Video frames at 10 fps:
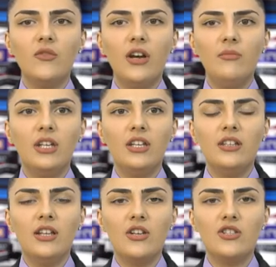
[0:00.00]
of
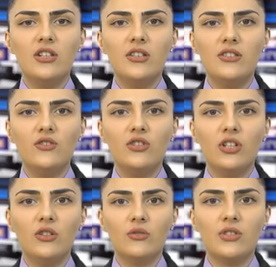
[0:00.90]
Armenian National Institute
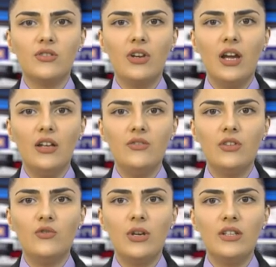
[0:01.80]
includes
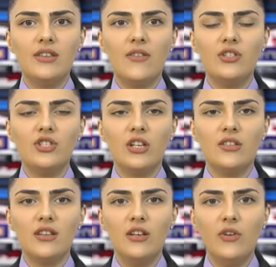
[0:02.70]
327
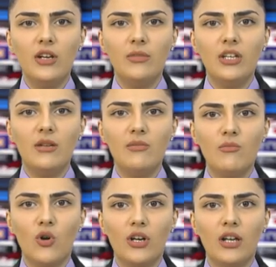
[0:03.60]
genocide of Armenian
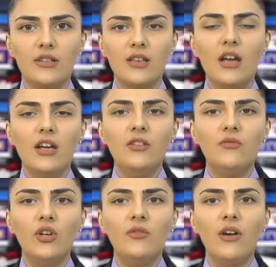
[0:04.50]
memorials in
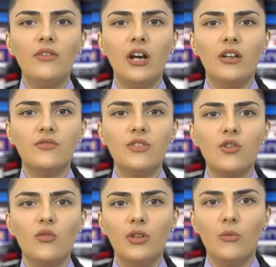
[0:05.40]
45 countries
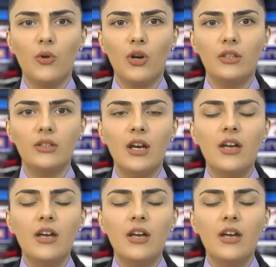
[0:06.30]
of the world.